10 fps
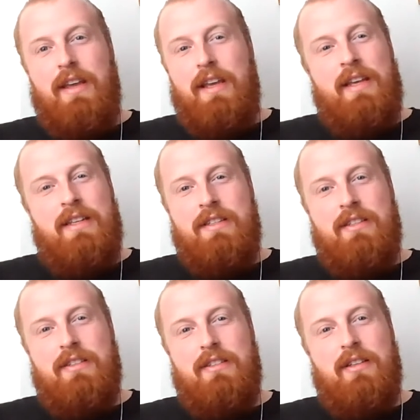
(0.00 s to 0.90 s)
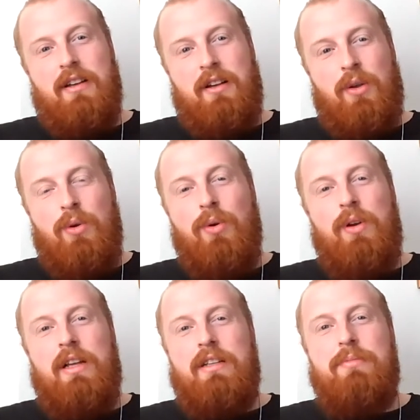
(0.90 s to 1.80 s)
It is a
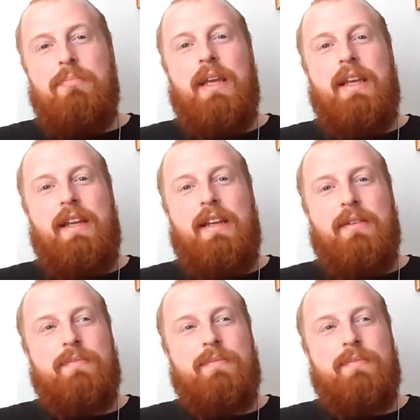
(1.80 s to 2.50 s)
glorious peak,